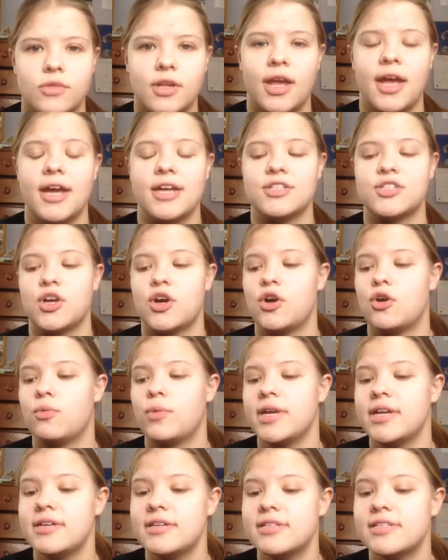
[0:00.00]
As
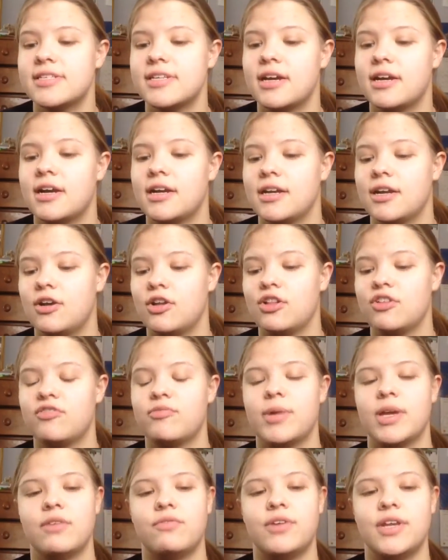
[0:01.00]
always, on all of
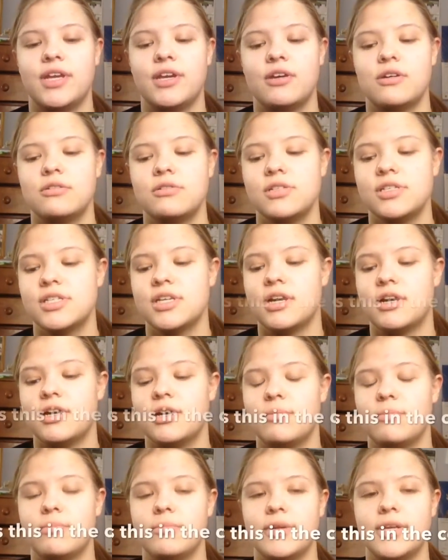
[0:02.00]
my videos,
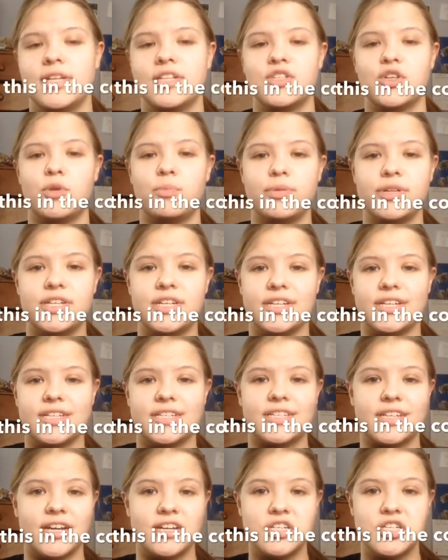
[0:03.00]
it's open to
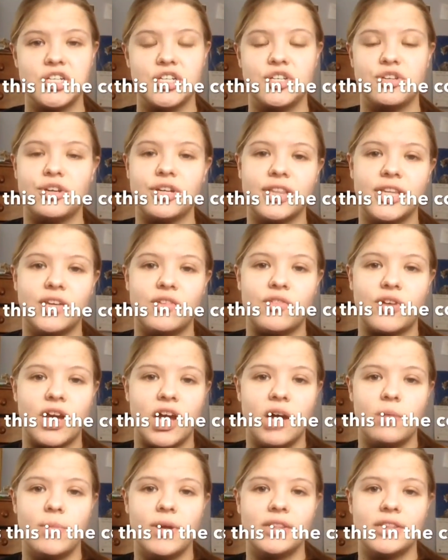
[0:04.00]
discussion. You can leave a
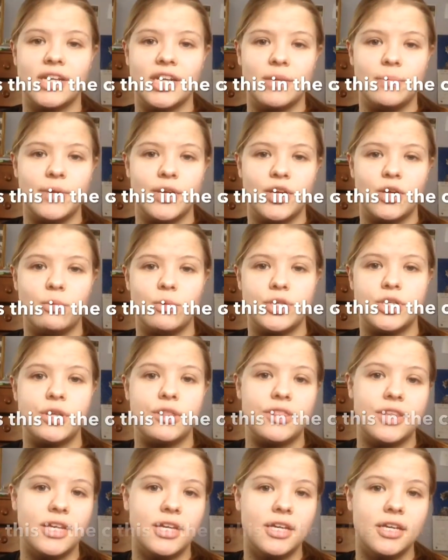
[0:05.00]
comment letting me know what you
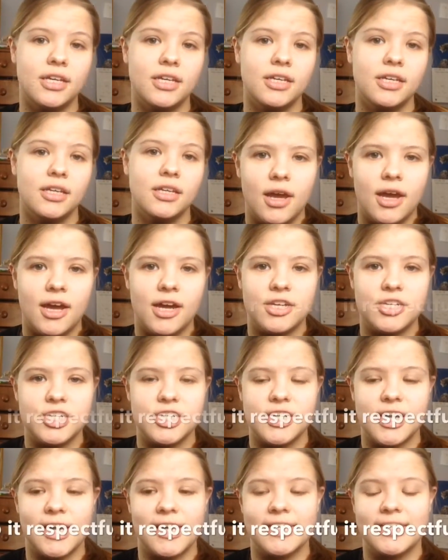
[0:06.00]
think. I
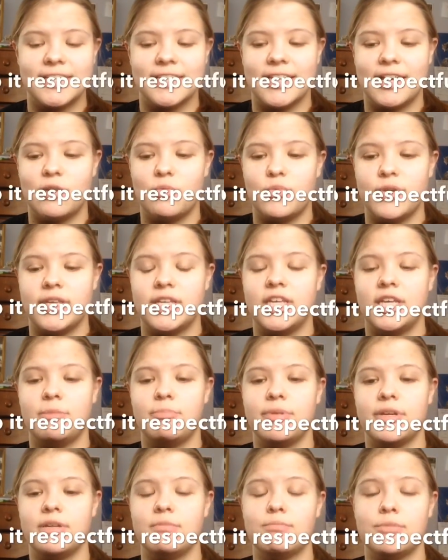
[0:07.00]
just ask that we
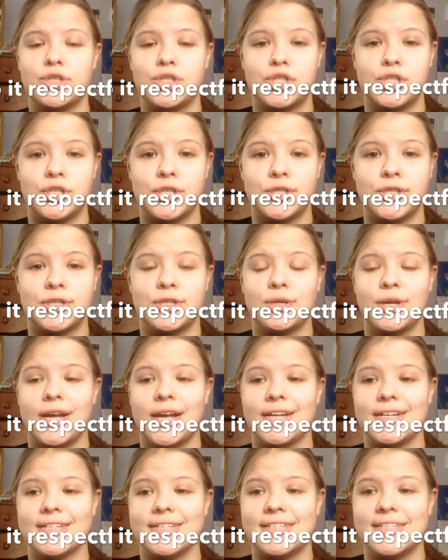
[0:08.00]
keep it mature
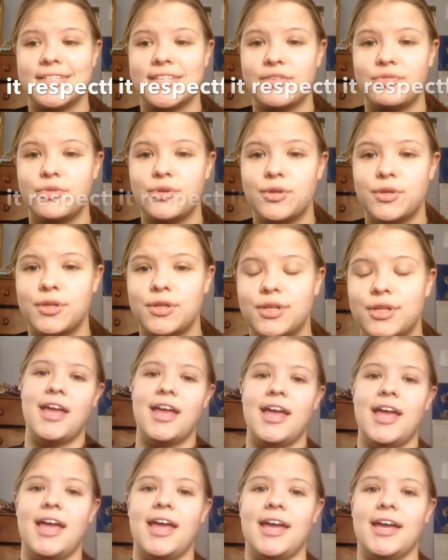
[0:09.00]
and civil,
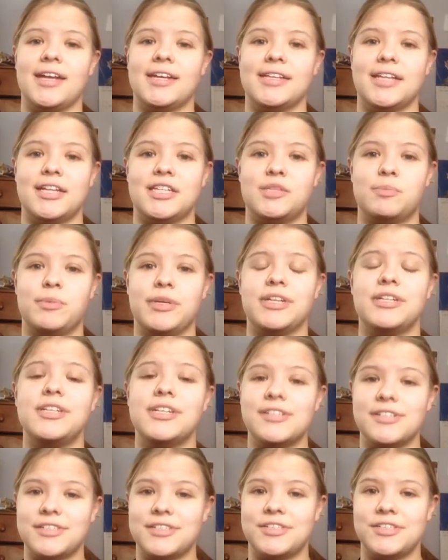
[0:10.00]
and let's be
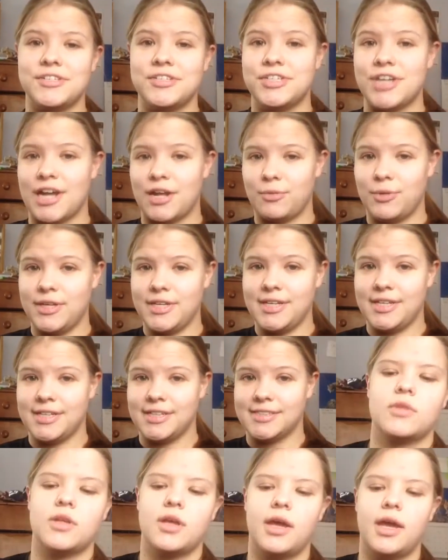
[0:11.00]
adults, shall we?
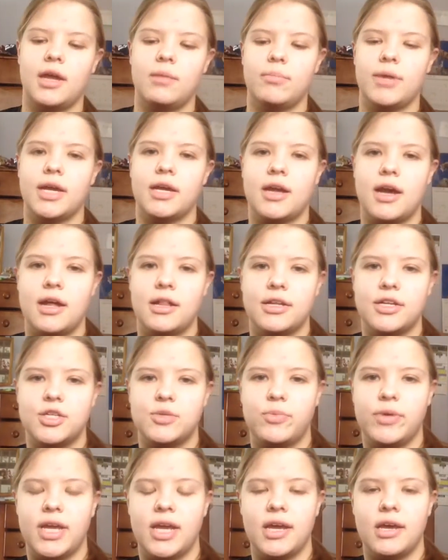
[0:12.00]
At my college,
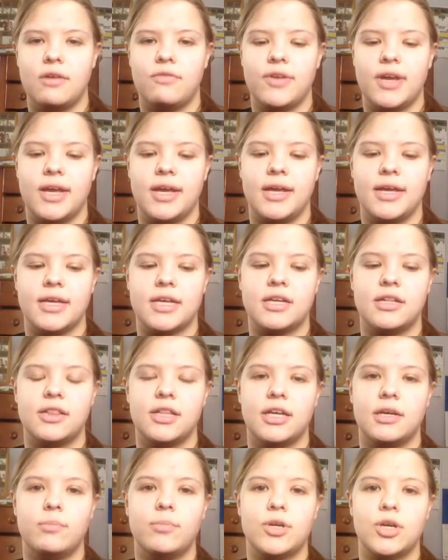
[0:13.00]
we have a
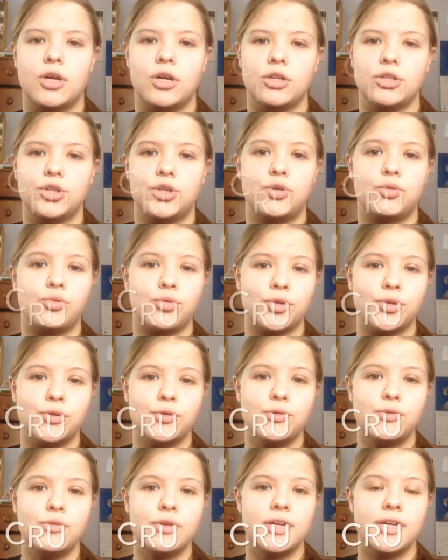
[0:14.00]
club called
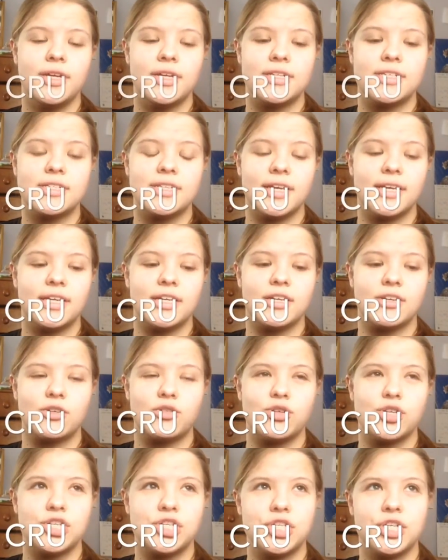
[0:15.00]
Crew. It's like a
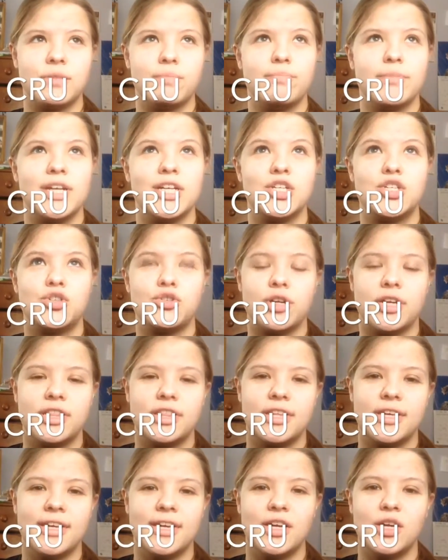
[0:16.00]
Christian ministry
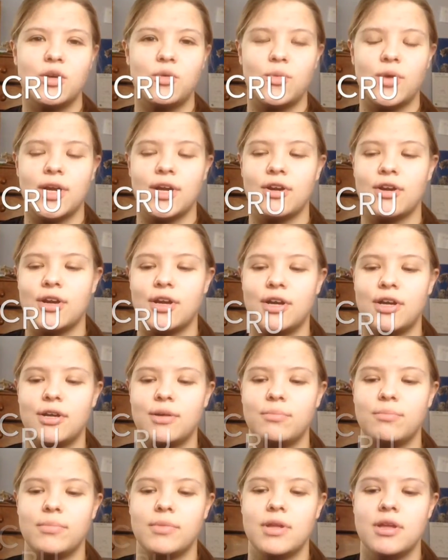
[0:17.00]
thing where
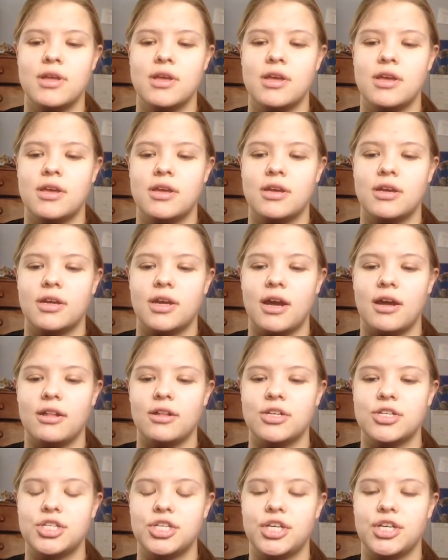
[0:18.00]

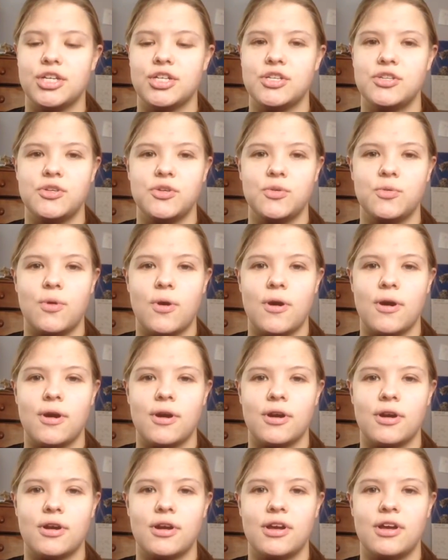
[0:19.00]
college kids who
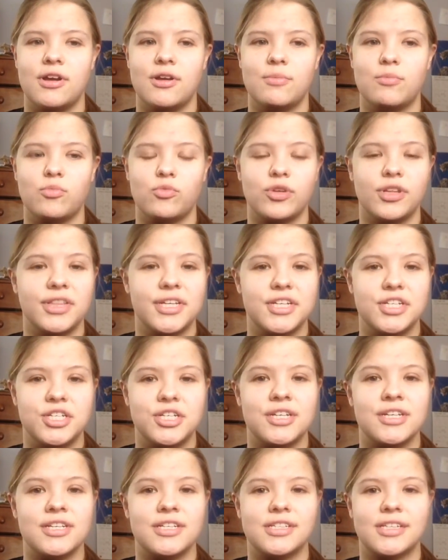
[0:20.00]
are
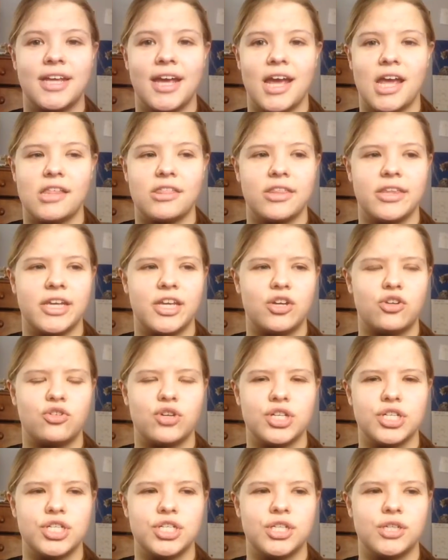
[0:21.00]
religious, Catholic,
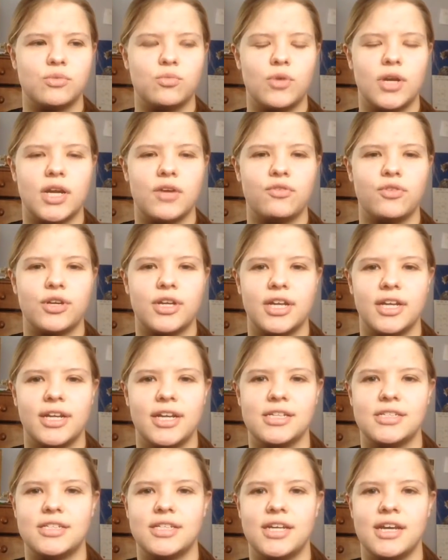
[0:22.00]
Christian, whatever, can
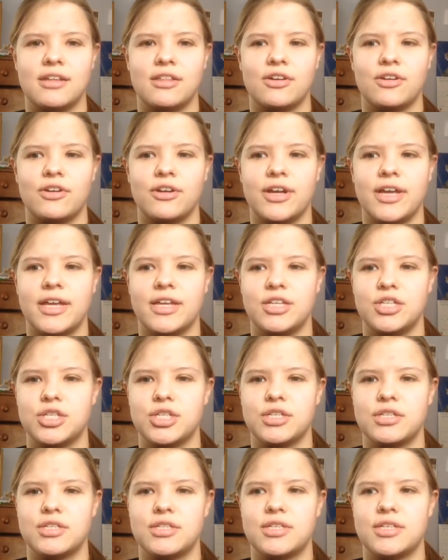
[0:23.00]
get together and
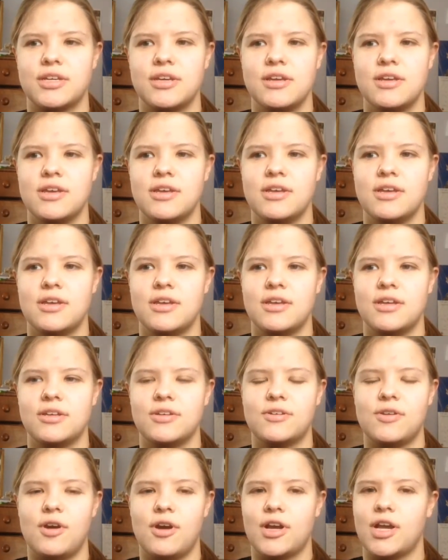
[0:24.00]
just
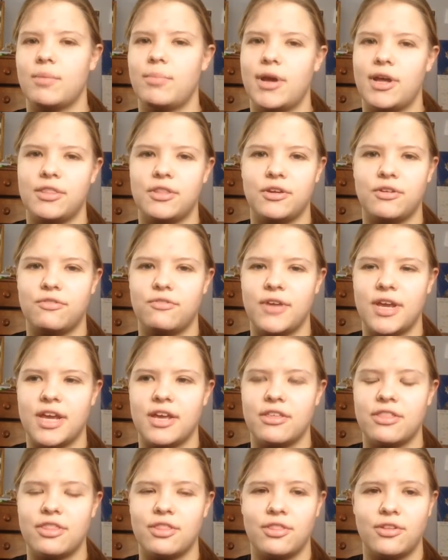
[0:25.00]
talk about their
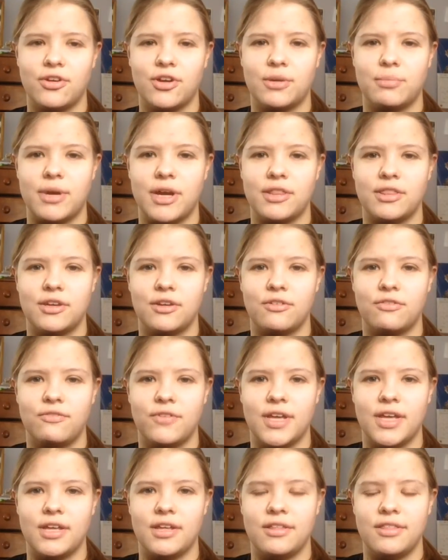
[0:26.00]
faith, learn about their
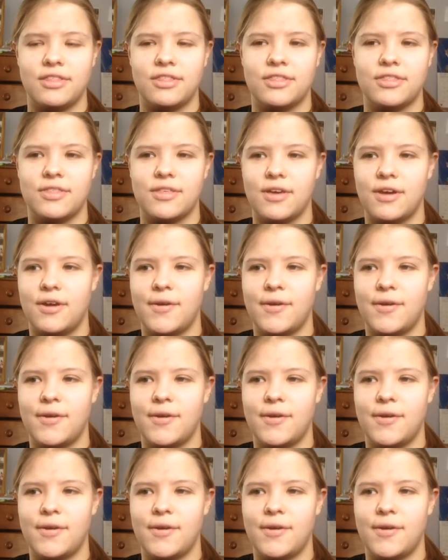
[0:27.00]
faith,